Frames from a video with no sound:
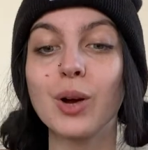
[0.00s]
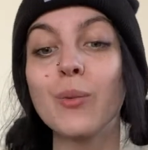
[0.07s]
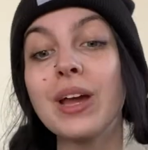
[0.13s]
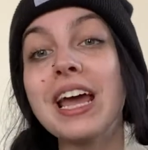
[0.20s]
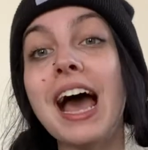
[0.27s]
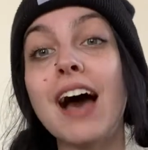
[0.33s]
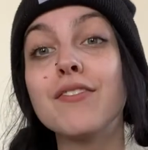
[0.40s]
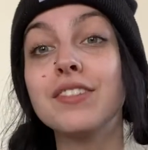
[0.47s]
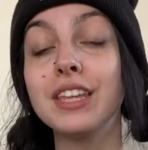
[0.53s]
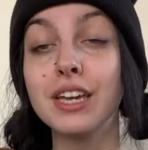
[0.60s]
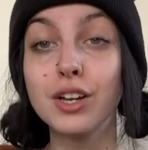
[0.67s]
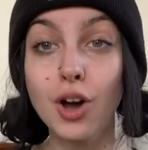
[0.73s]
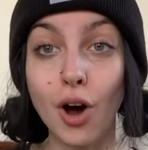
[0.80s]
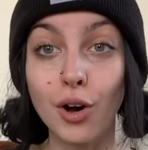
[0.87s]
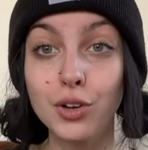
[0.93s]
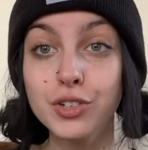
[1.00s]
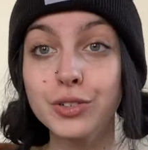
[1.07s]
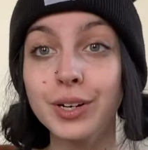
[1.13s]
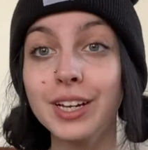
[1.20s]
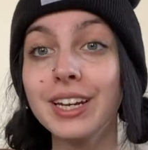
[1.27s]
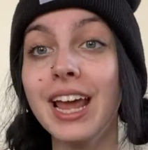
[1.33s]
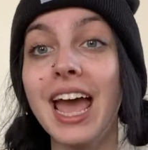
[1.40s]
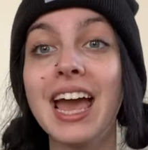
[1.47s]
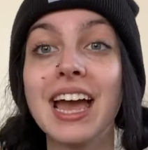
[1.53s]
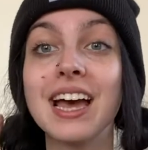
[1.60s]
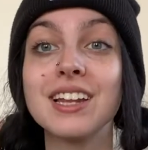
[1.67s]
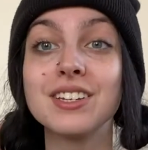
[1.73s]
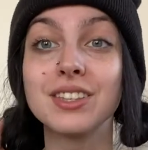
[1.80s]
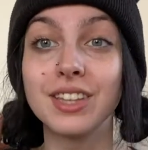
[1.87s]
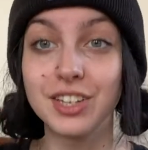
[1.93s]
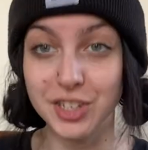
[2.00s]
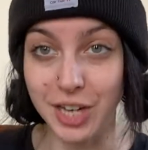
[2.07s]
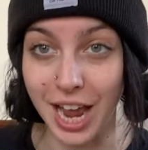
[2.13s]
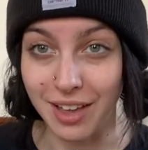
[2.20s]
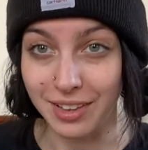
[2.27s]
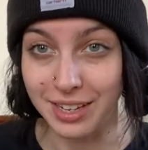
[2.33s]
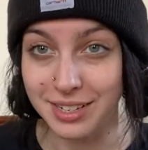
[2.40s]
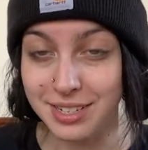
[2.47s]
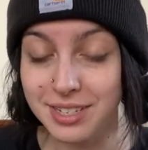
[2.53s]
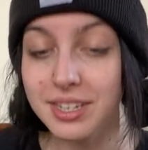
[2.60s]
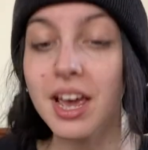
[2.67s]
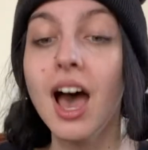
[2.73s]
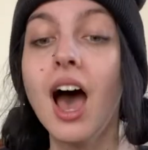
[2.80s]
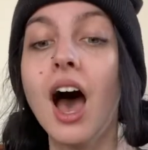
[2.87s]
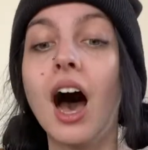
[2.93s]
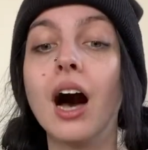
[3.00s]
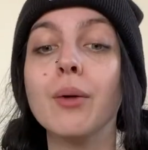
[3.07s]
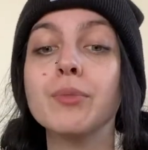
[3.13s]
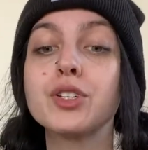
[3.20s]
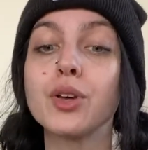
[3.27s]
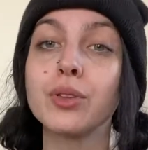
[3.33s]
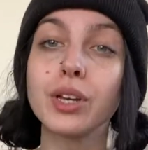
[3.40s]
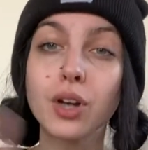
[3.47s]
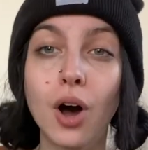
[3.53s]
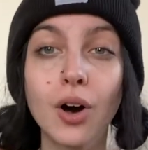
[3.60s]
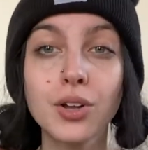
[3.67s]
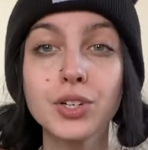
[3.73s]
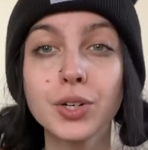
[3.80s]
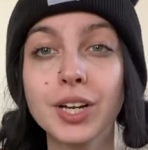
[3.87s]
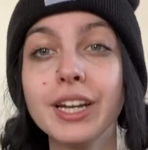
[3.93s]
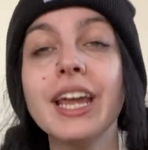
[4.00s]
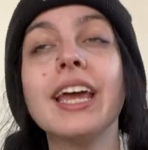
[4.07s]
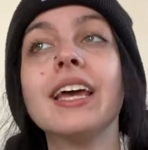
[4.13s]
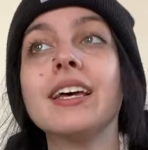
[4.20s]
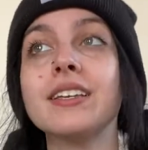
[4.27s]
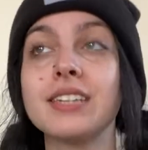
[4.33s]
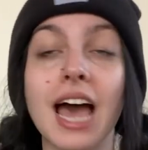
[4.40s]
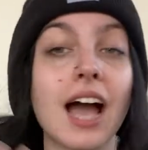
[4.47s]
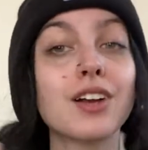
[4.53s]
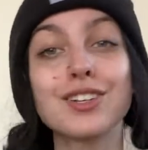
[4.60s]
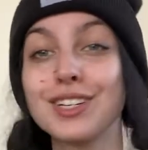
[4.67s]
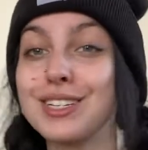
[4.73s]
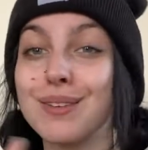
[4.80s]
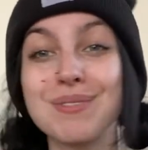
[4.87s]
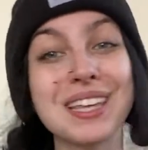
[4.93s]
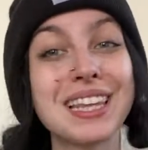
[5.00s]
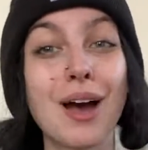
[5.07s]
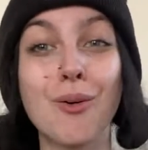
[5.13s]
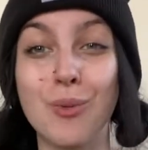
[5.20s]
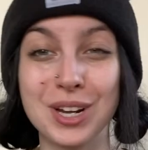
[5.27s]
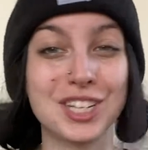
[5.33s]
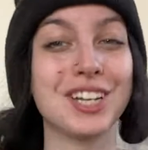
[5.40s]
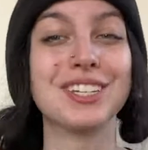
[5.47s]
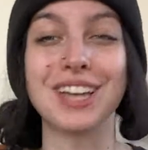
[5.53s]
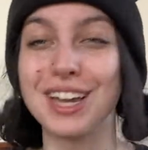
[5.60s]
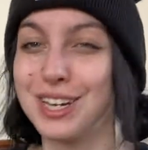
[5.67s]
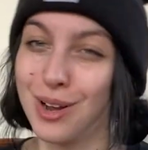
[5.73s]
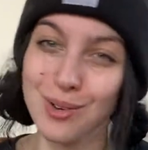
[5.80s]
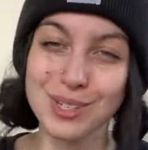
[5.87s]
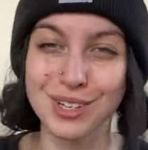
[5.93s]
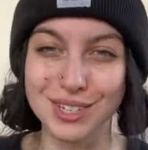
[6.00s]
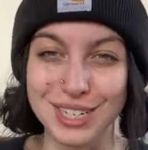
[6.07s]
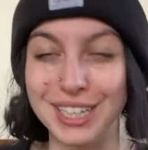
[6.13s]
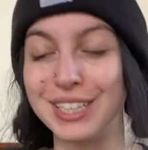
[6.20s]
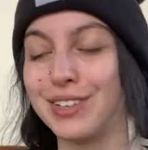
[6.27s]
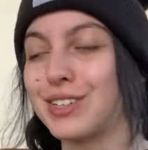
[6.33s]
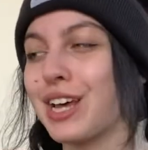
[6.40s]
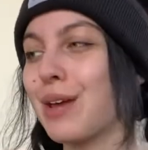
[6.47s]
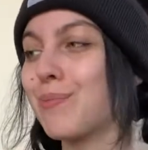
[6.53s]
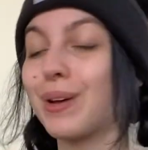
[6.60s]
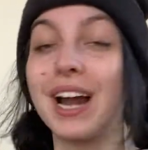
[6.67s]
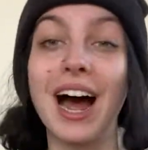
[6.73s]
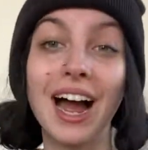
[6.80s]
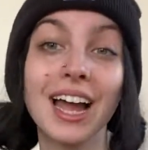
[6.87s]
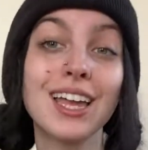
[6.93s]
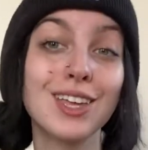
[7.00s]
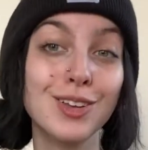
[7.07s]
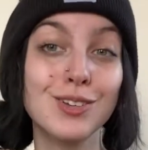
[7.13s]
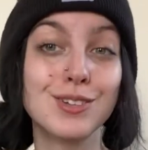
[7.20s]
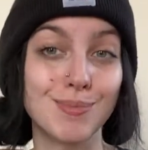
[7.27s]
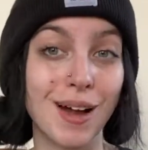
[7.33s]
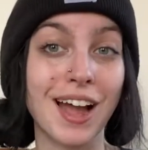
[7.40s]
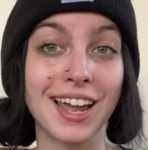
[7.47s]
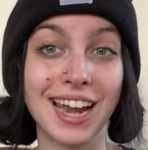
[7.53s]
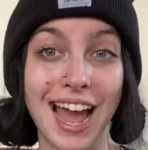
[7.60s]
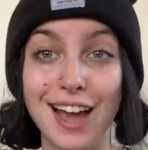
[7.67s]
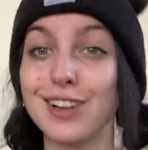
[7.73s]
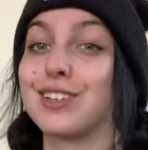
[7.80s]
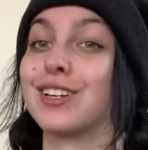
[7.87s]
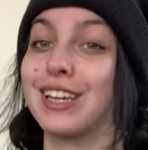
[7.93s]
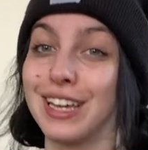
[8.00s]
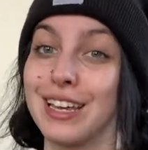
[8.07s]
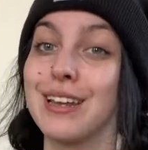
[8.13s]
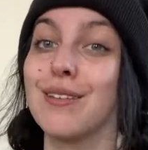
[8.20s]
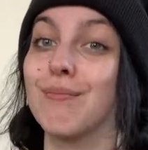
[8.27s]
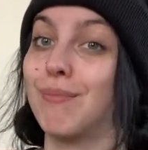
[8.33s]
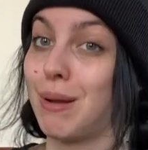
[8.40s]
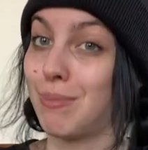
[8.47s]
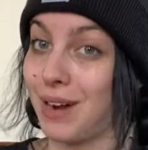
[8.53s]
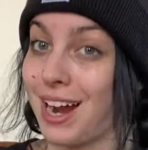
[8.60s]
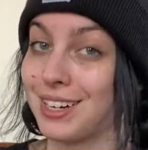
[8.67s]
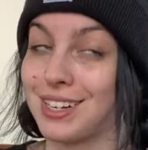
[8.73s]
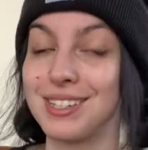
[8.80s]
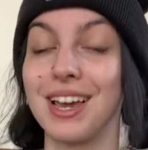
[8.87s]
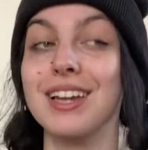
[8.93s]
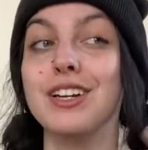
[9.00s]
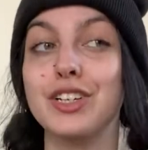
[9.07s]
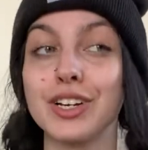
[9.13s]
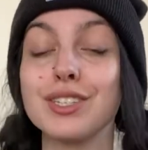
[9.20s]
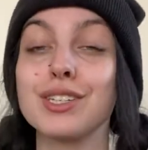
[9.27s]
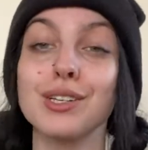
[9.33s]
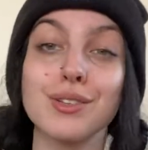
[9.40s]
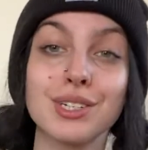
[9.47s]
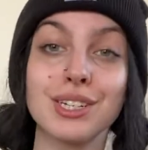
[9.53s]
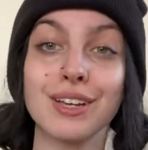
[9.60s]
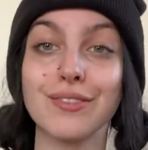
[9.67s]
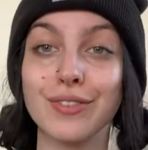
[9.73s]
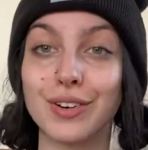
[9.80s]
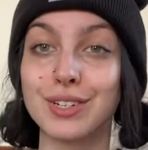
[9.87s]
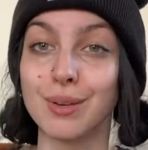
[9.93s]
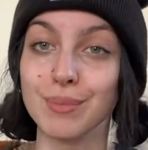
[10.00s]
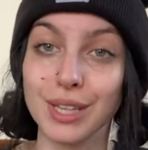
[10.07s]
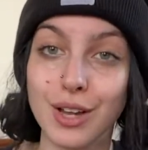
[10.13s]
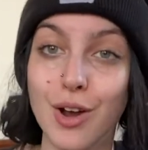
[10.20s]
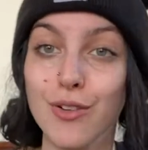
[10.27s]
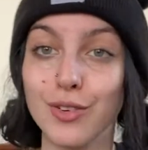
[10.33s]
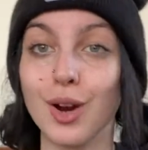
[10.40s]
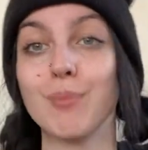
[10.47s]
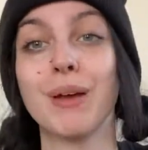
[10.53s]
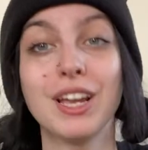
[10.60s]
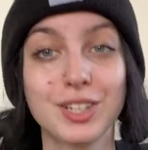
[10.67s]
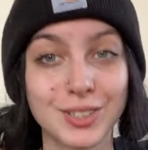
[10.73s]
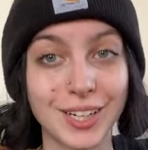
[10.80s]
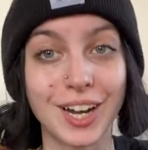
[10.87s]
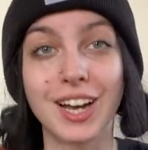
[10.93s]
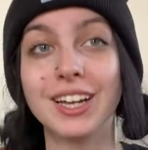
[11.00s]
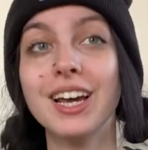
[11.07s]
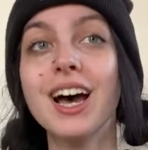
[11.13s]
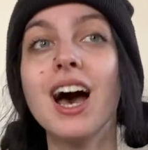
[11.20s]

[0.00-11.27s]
We have the cauldron and the chalice. Um, so the cauldron is actually something that witches, I know it's a stereotype, but I use mine actually in my practice. I just used it for something over on Patreon.